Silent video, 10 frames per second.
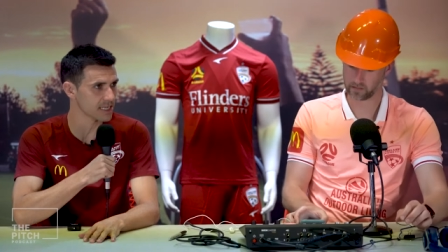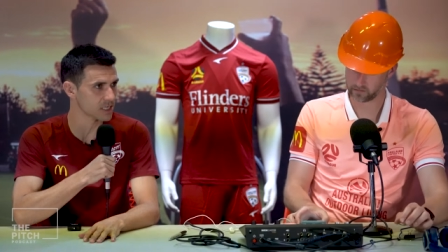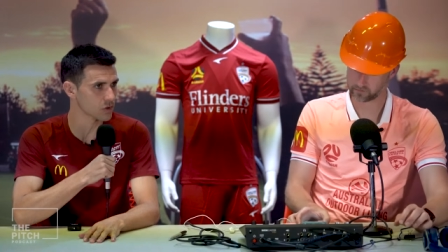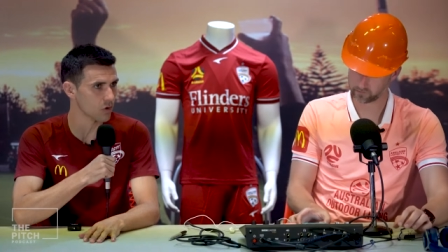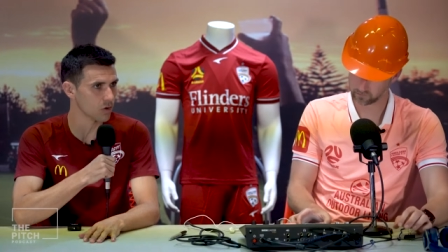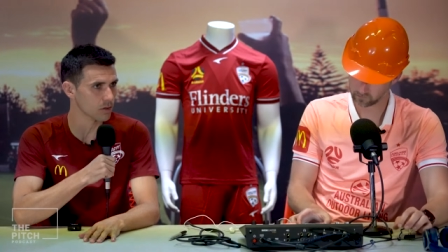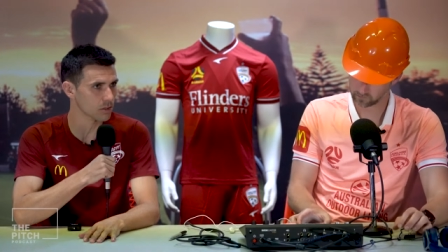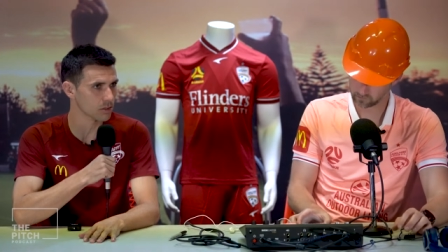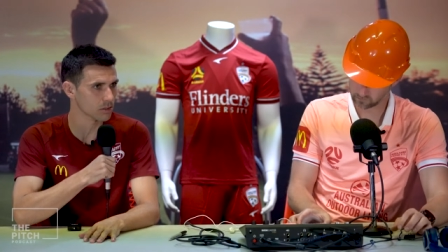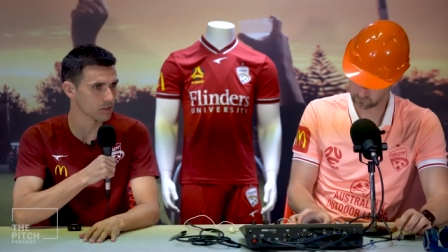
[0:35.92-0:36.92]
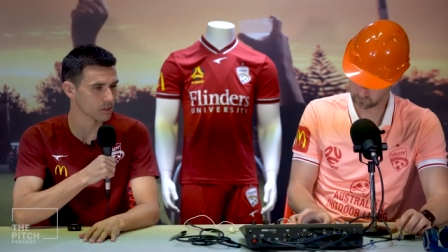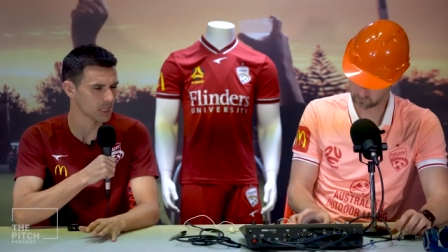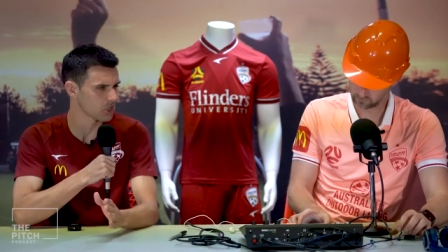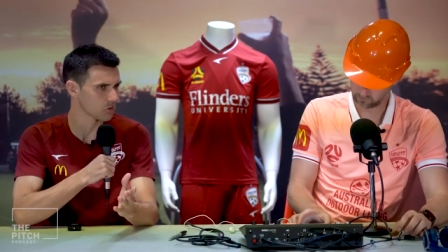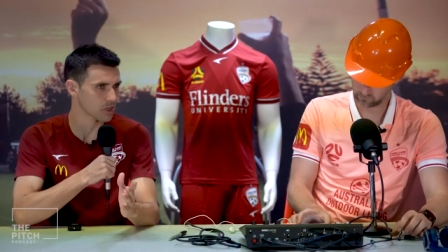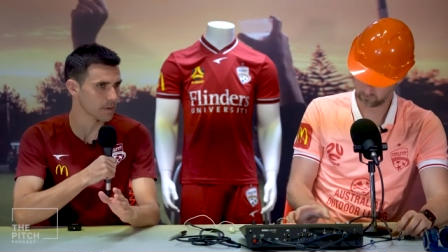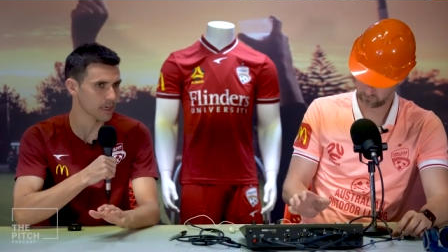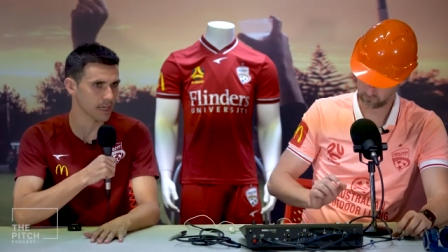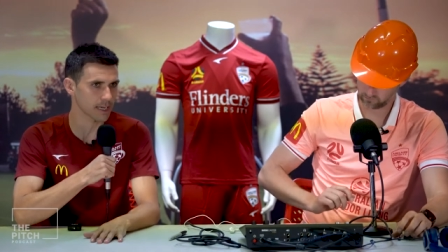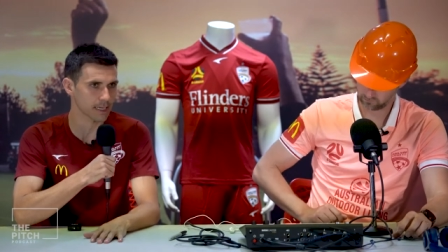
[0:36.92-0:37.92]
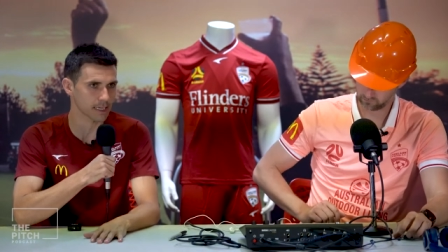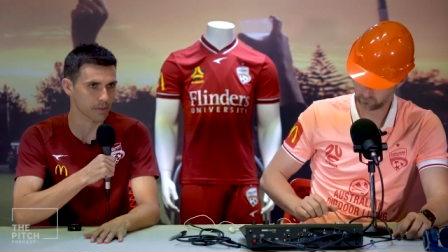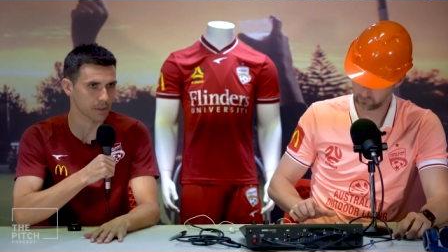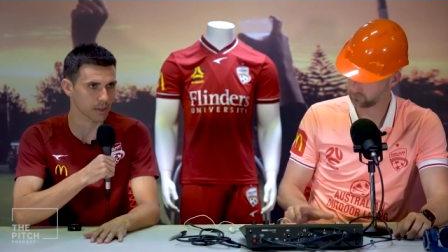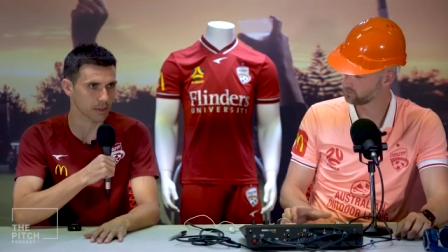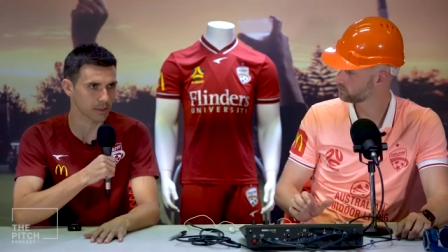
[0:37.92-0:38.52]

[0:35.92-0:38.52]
years old, six or seven, I think.